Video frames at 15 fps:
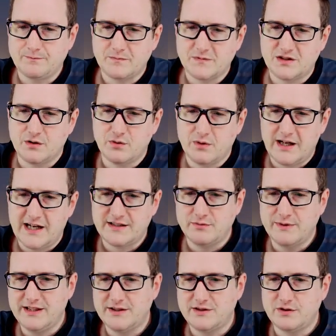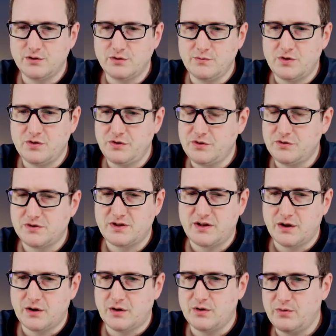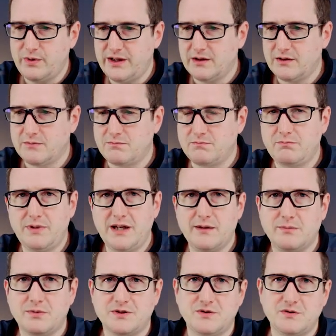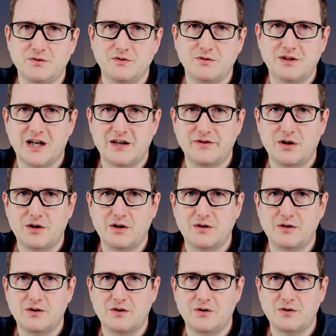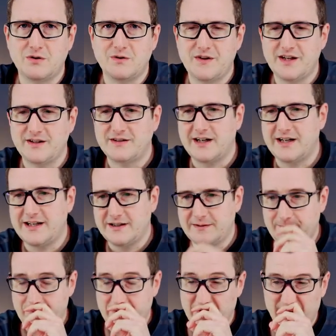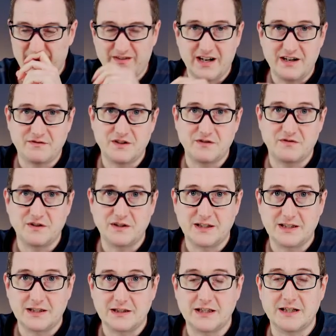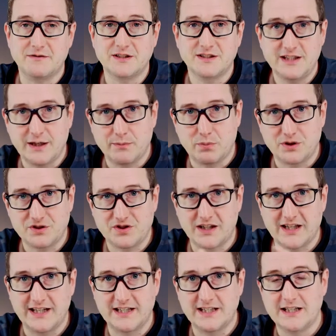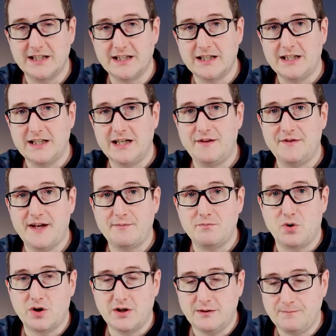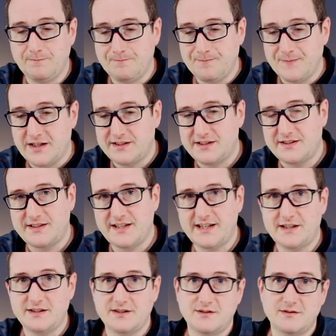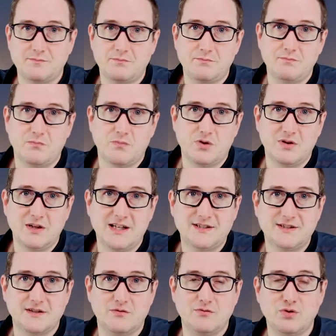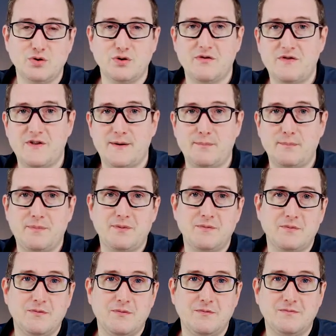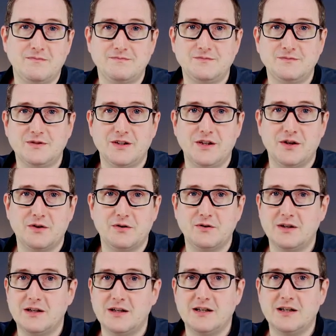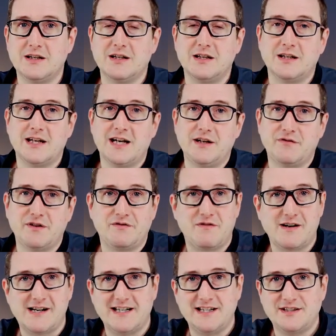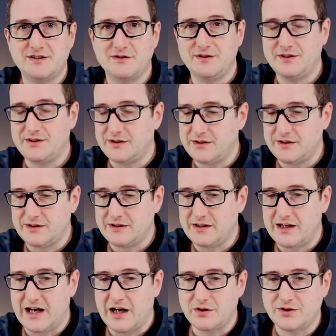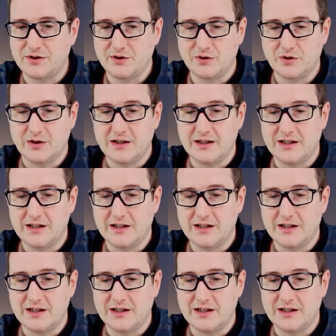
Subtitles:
So as we assume to use Go, we'll be able to cover all the entire 5 different levels here postulated in that model. As I said, it's more or less a rule of thumb, kind of advice on how to,